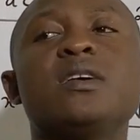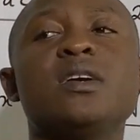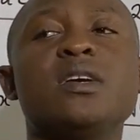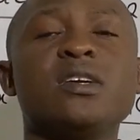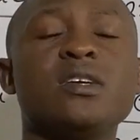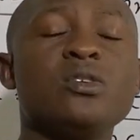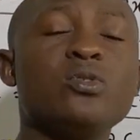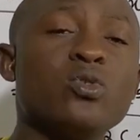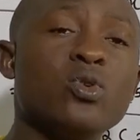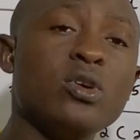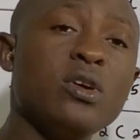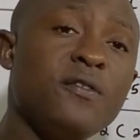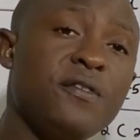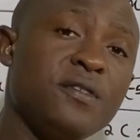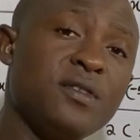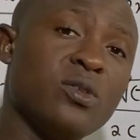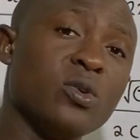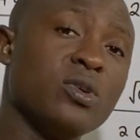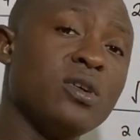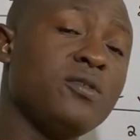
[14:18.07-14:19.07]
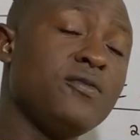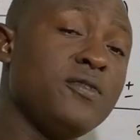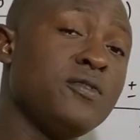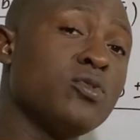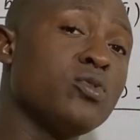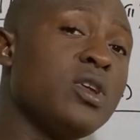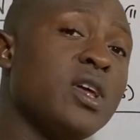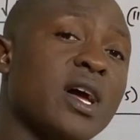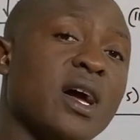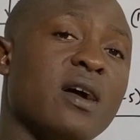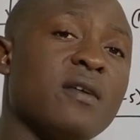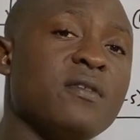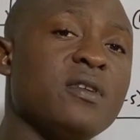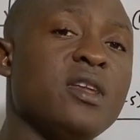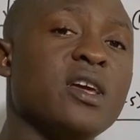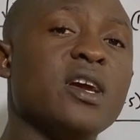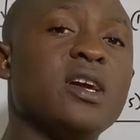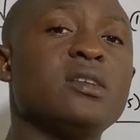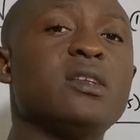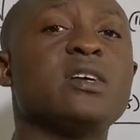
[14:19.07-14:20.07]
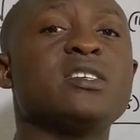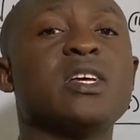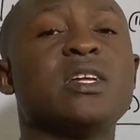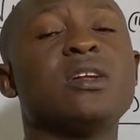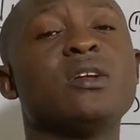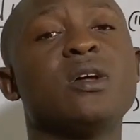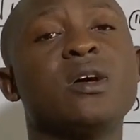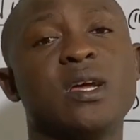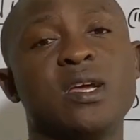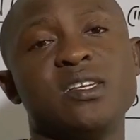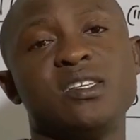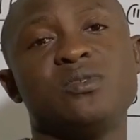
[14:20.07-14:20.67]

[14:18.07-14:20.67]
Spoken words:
if it only have a negative, that's another case.